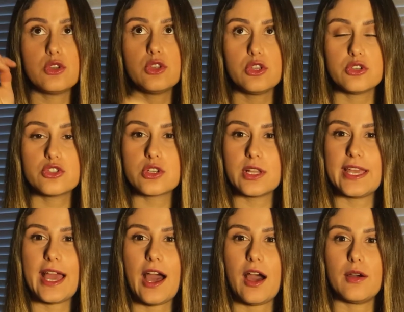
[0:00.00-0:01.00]
usually
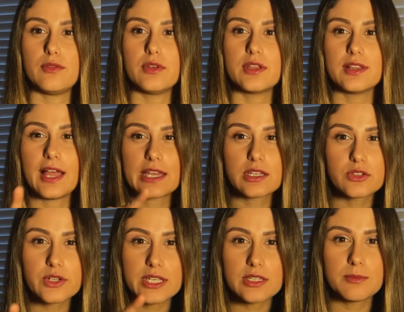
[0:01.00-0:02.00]
have like
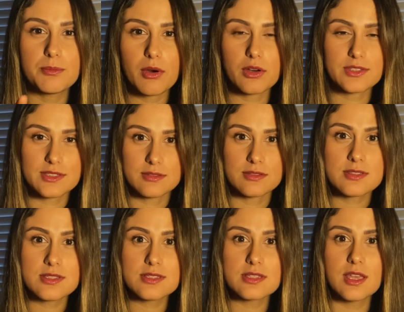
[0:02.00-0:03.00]
green
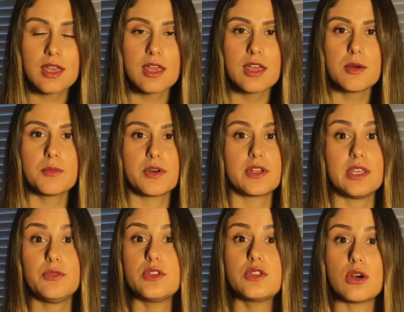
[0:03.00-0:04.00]
buttons, but
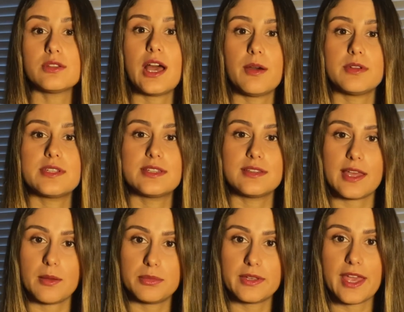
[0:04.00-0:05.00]
if you don't have it in the
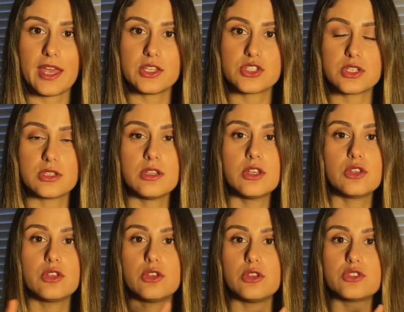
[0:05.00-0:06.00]
application,
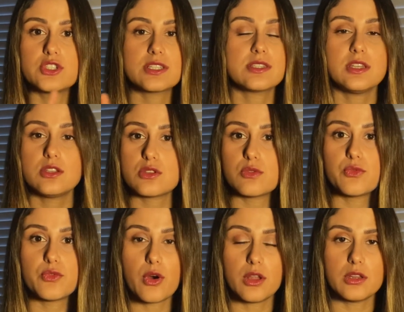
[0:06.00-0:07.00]
you just need to
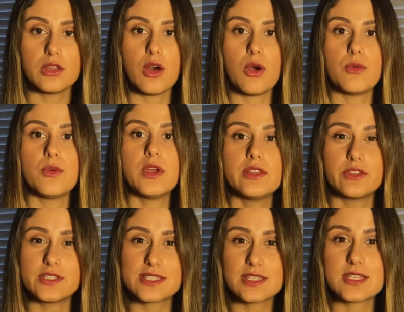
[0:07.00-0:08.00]
follow
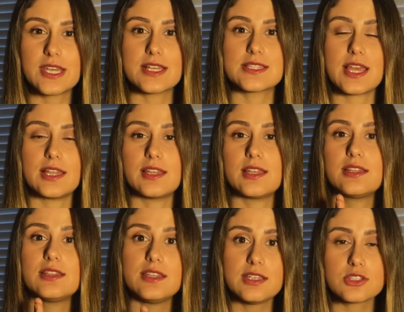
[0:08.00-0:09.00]
the sticks and they
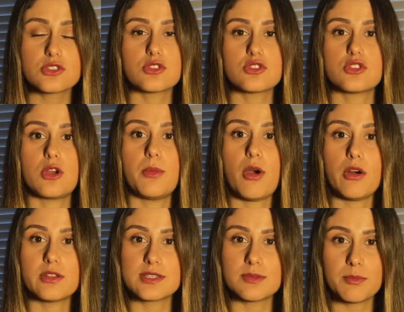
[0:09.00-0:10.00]
need to stop
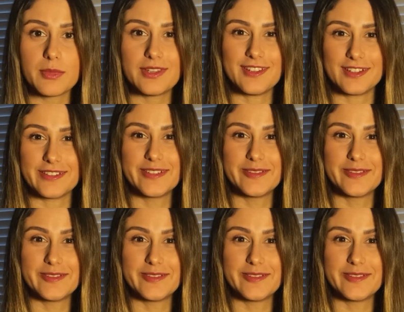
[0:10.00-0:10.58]
on the middle.